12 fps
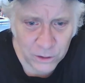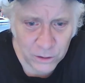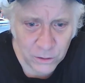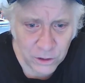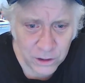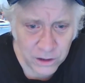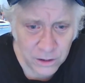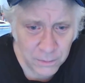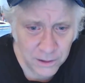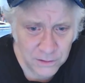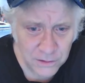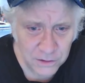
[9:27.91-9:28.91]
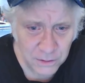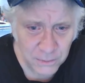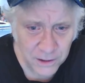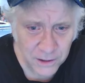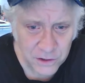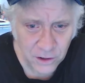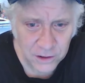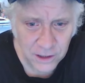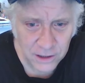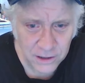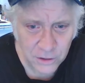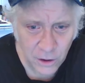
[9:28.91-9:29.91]
Now, when you look at the business about
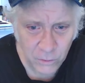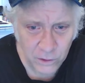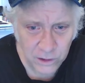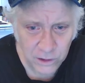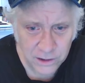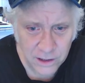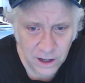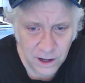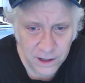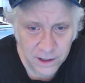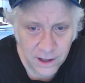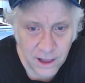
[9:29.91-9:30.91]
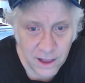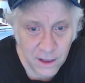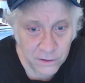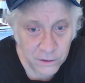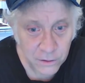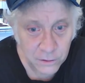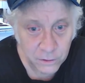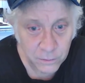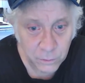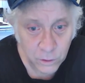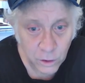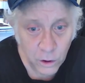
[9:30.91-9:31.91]
John Lennon not really dying, the
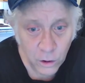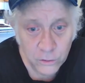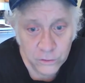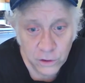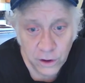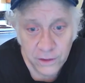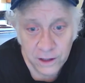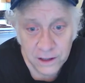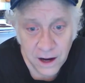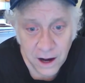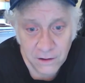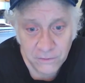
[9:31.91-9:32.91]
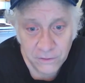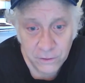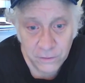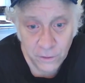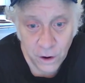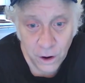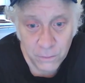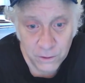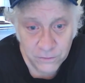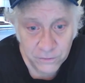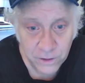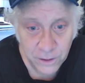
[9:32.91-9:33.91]
girl who's on the cover of
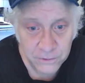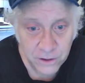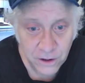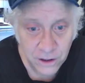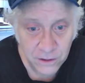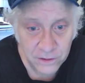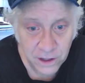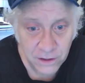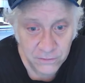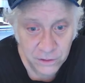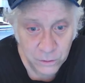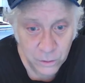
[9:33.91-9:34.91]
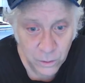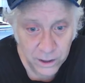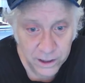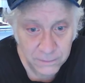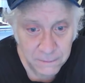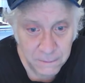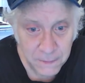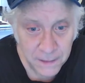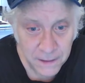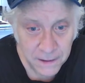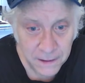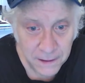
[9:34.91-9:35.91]
Robert Fripp's God Save the Queen,
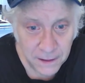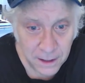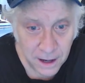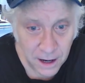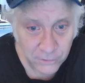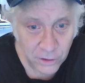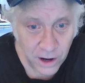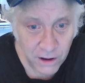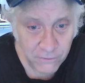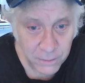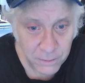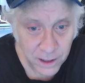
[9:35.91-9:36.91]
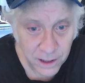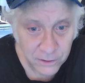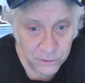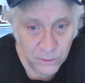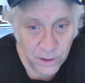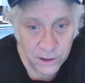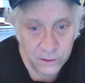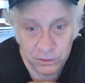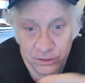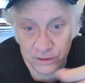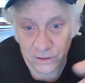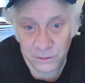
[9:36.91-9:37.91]
under Heavy Manners
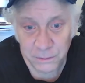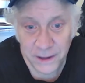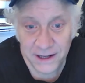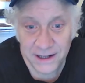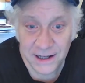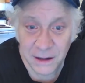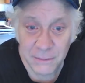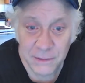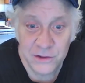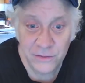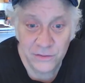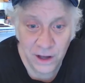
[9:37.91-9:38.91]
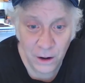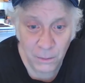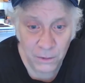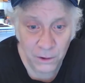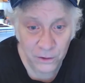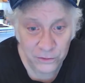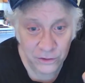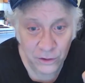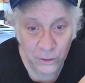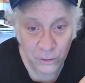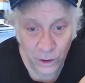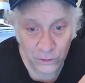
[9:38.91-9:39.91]
Records, the spitting image of Gail
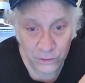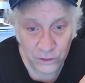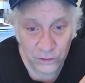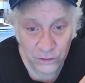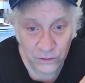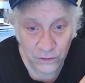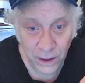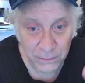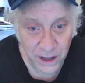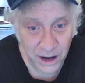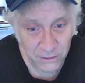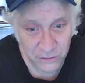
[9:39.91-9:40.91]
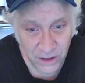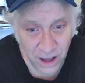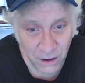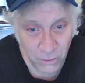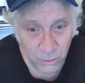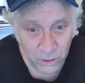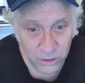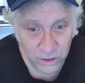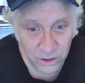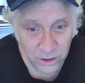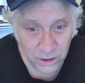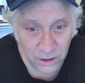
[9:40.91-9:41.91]
Burstyn, who wrote the script. How does that
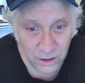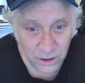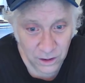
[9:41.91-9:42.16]
work?